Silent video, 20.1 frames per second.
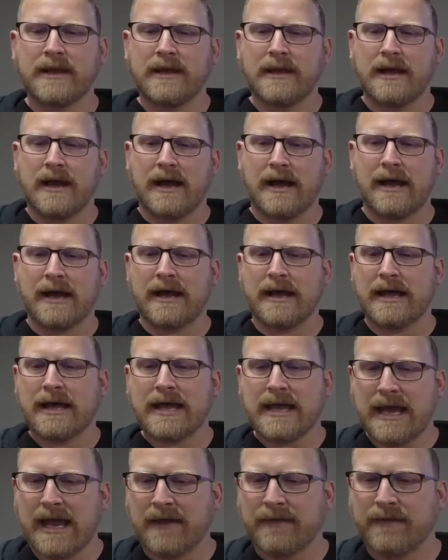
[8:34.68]

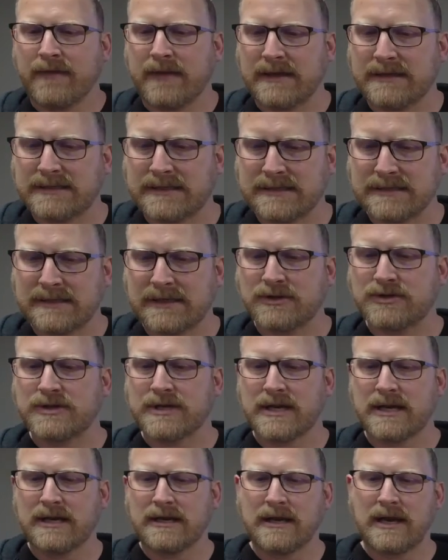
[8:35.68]
And this is
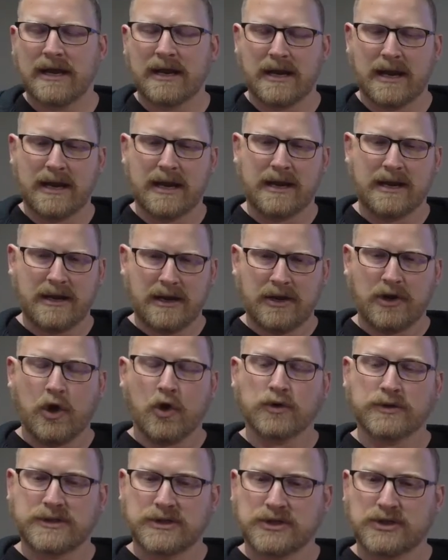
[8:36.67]
interesting, and it
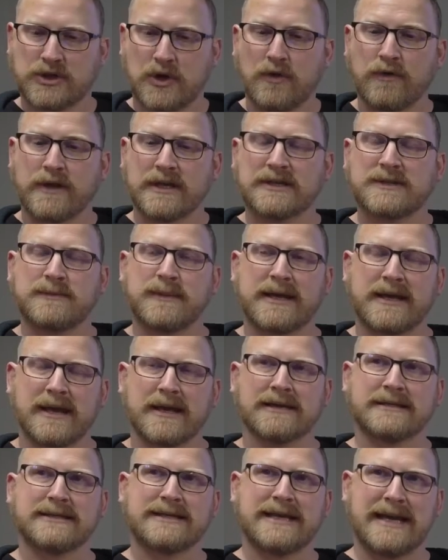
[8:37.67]
goes to show this
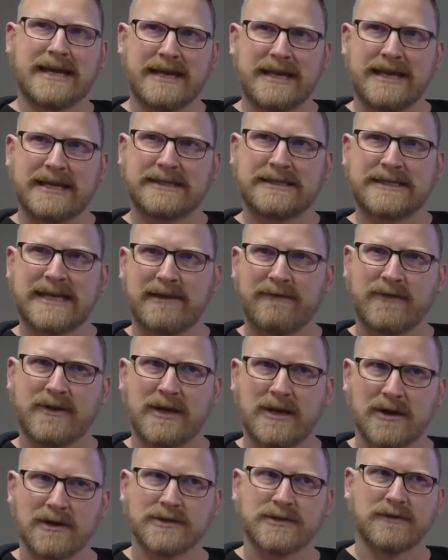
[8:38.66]
because in his 7
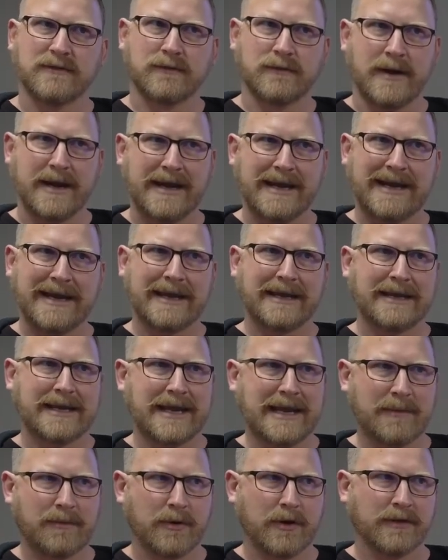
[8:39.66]
years of reigning in
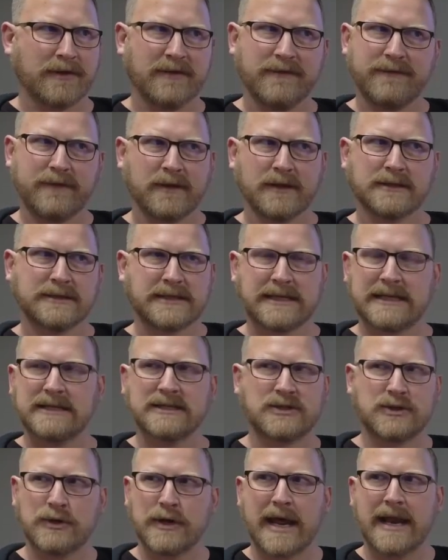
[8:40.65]
Hebron, the Philistines
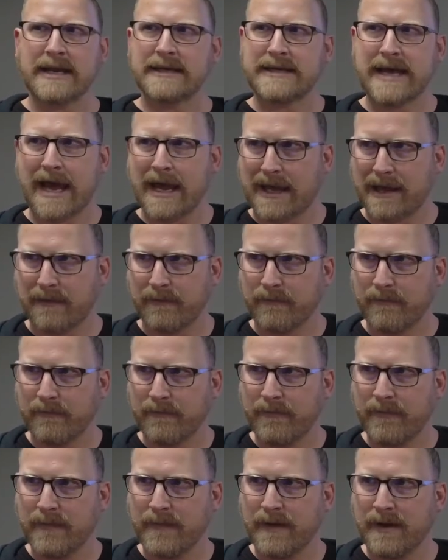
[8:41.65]
do not attack him.
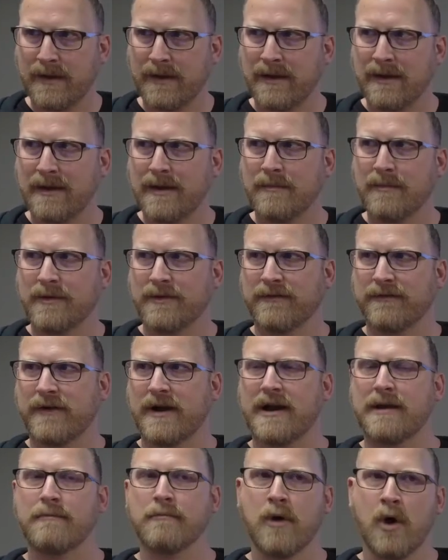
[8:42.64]
But the
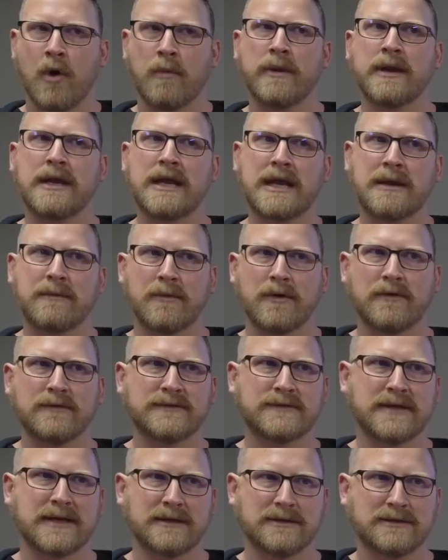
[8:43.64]
very moment he
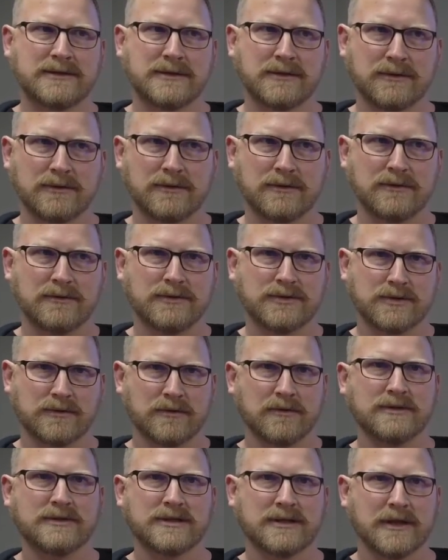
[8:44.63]
moves into
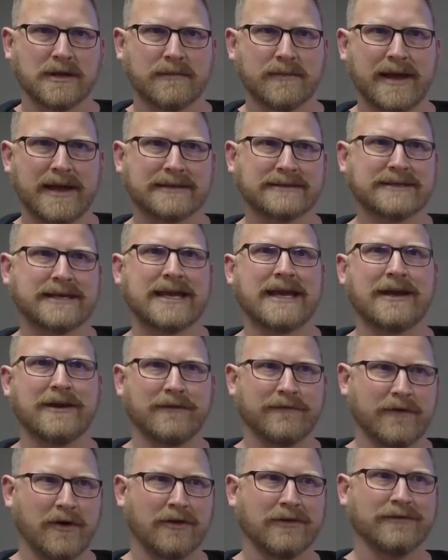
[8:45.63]
Jerusalem as king
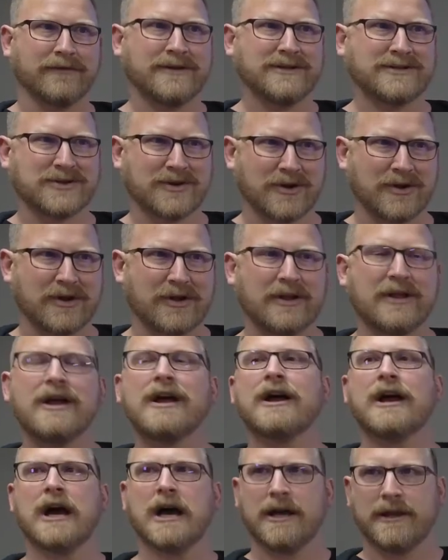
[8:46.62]
of all of Israel,
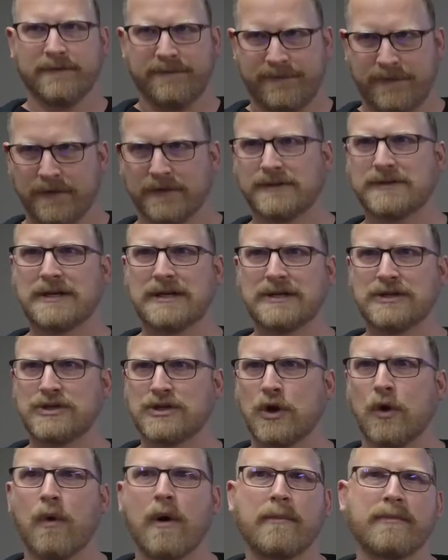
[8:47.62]
Philistines
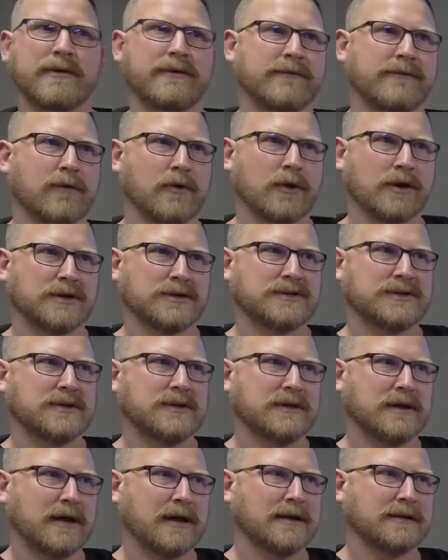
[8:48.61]
show up in force
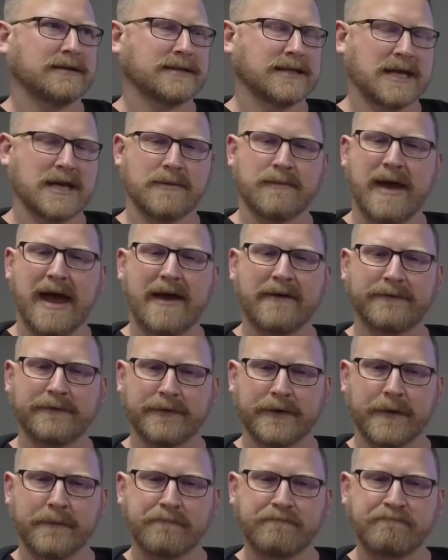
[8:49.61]
to come after him.